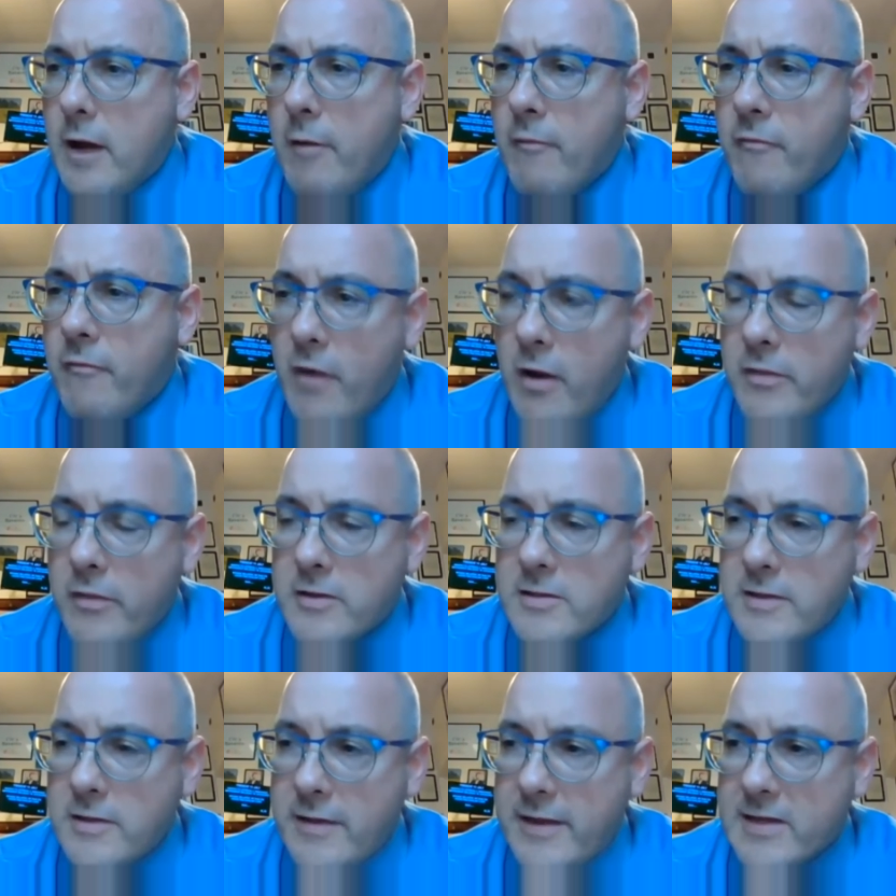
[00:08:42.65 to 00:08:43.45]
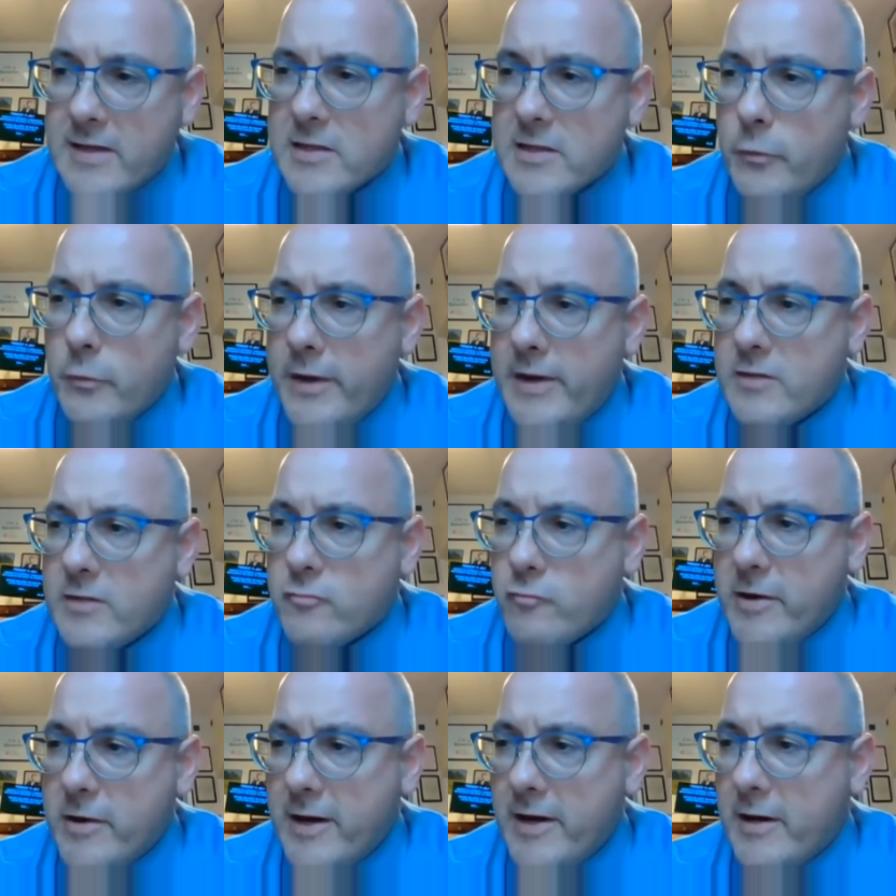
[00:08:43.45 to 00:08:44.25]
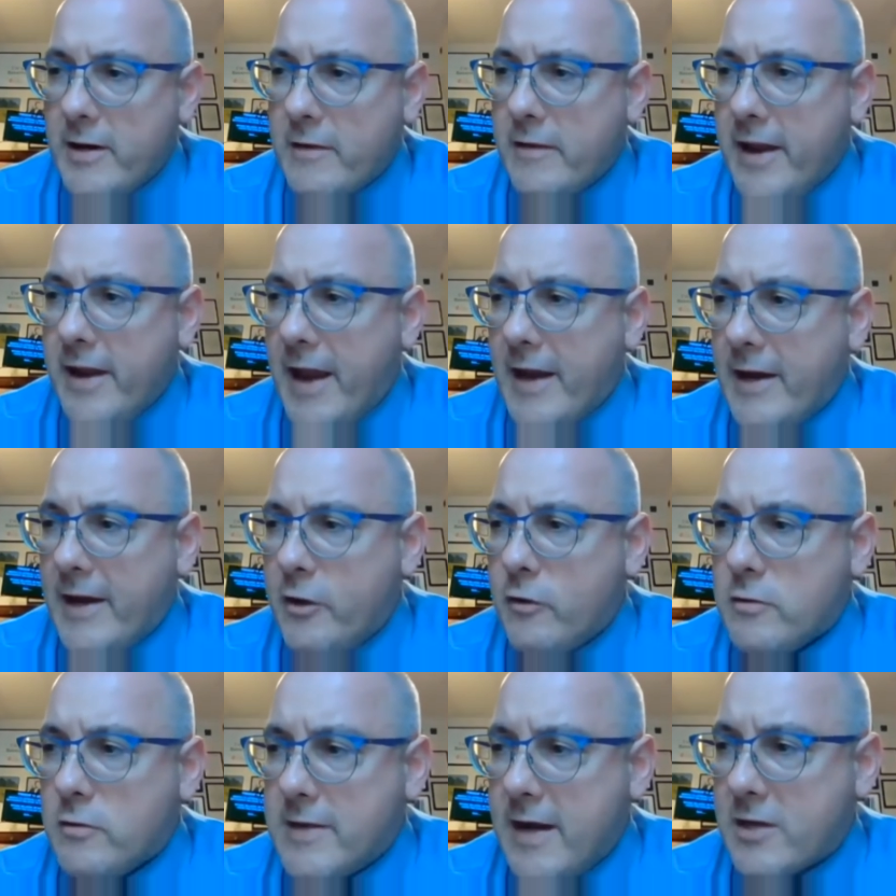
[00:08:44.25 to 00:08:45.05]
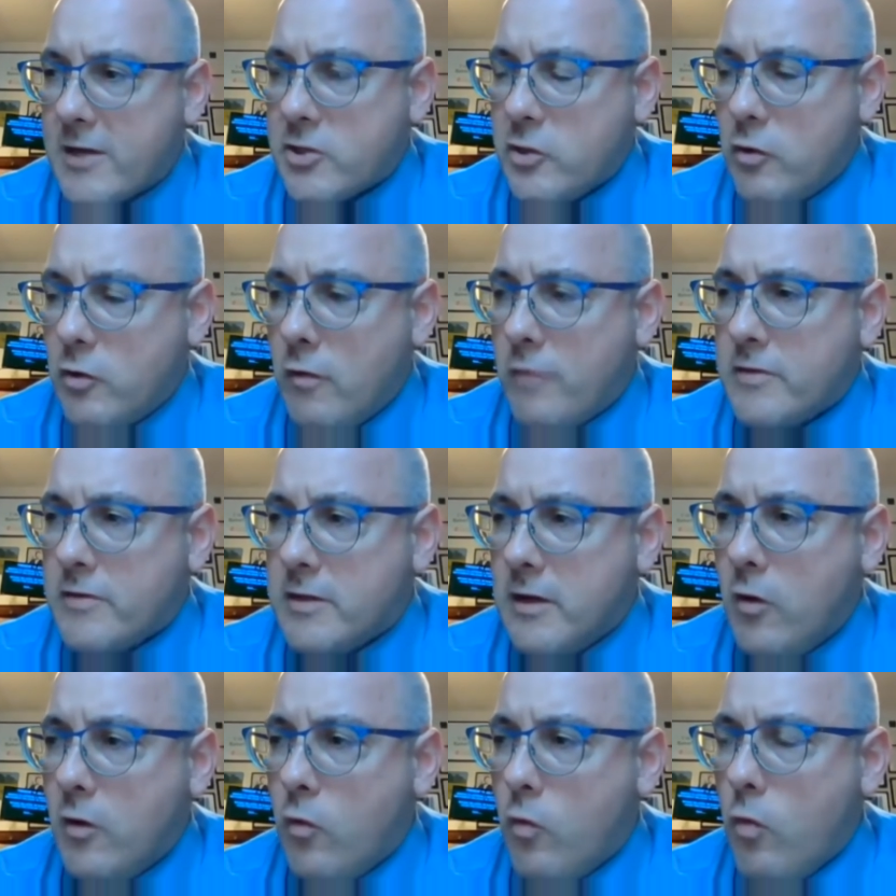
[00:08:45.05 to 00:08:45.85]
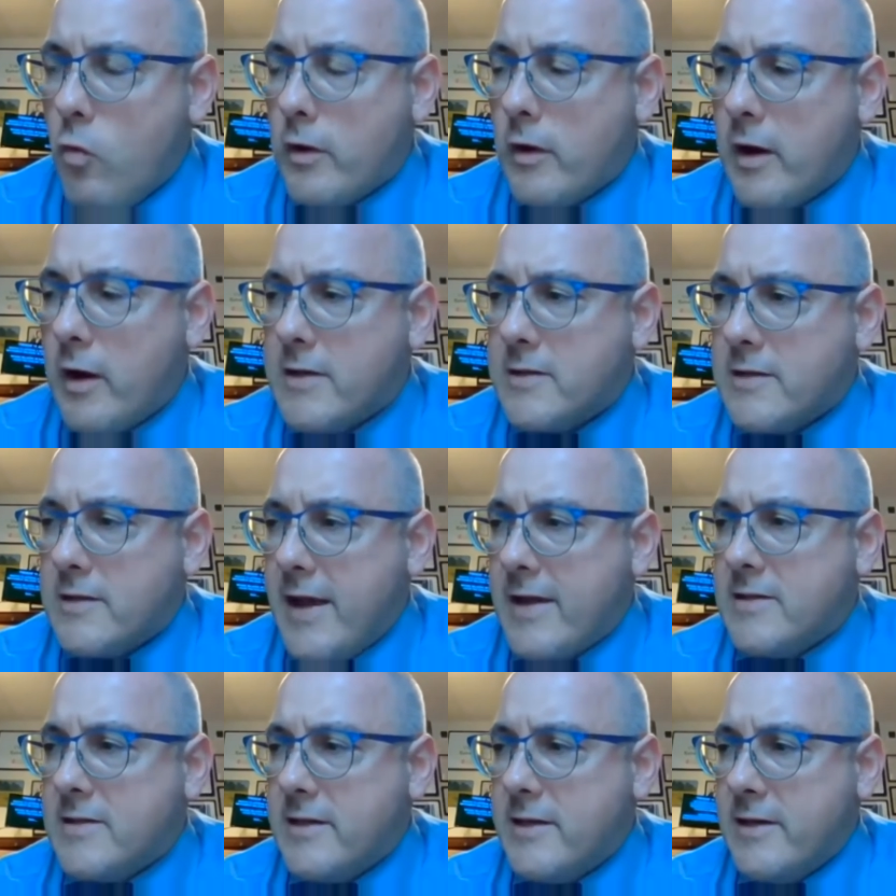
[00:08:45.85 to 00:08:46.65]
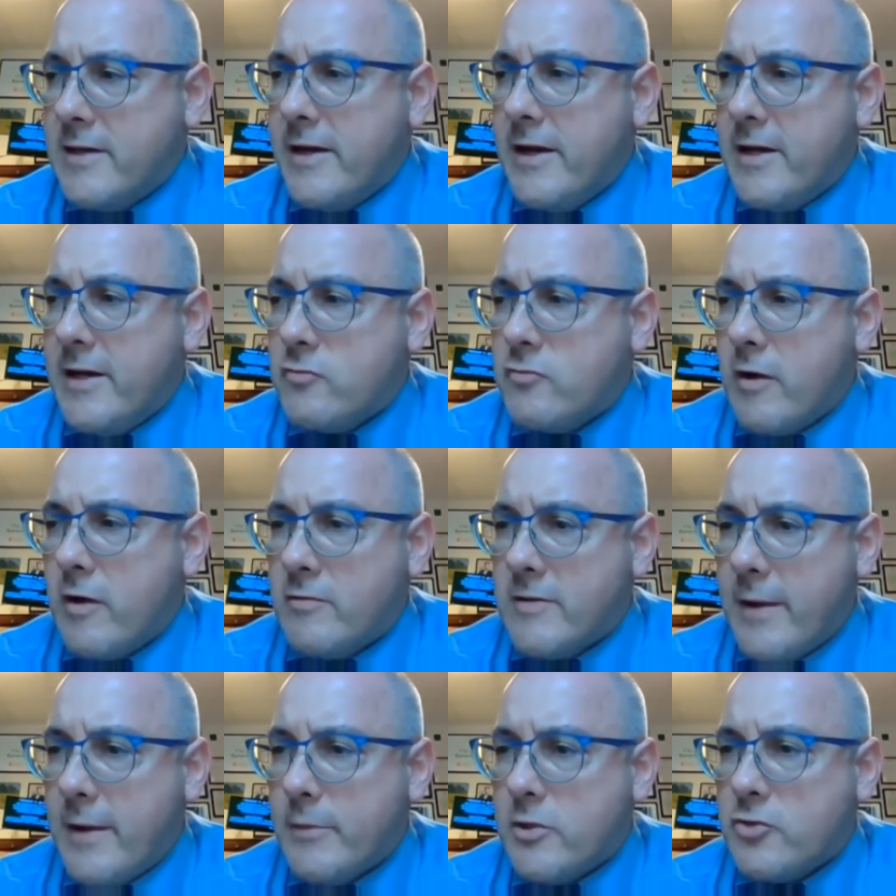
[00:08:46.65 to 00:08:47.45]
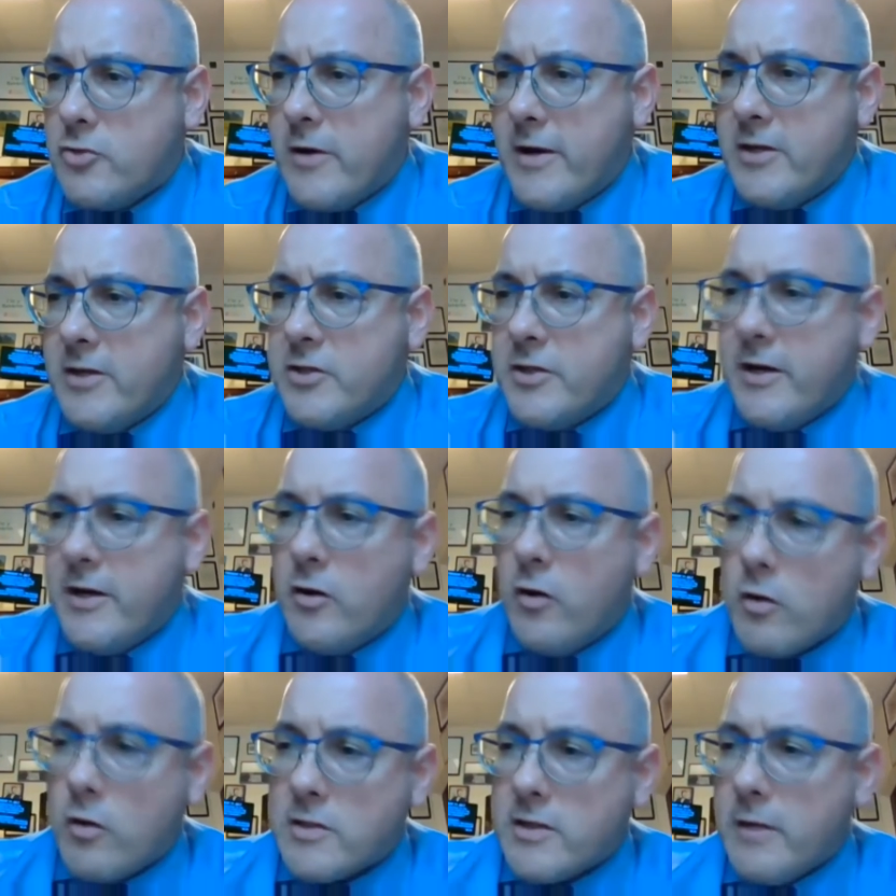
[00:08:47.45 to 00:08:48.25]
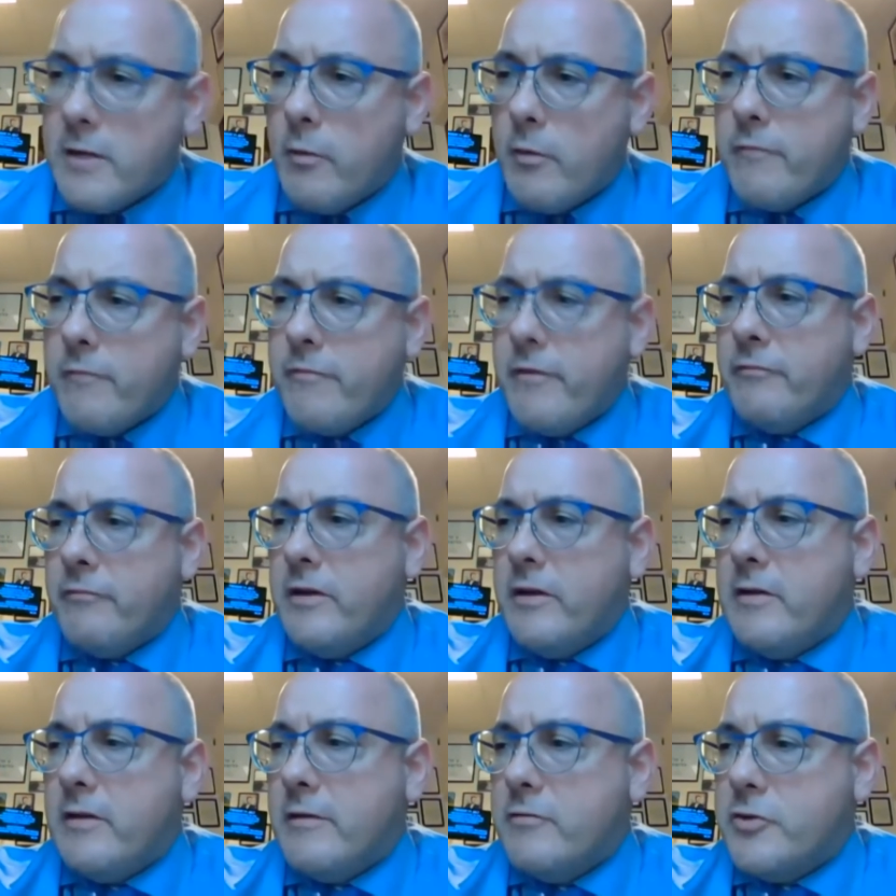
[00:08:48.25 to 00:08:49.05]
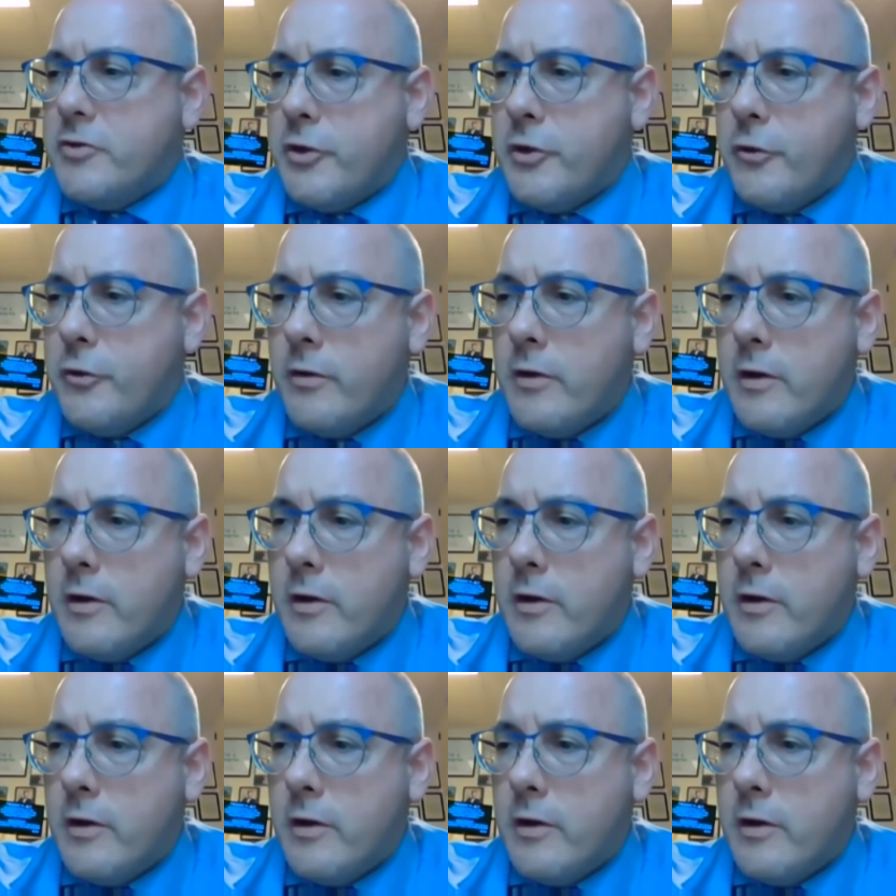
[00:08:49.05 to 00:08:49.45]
Further to this, Louise Regan, the NEU's national officer, organised an anti-Israel demonstration in Nottingham on the 15th of June.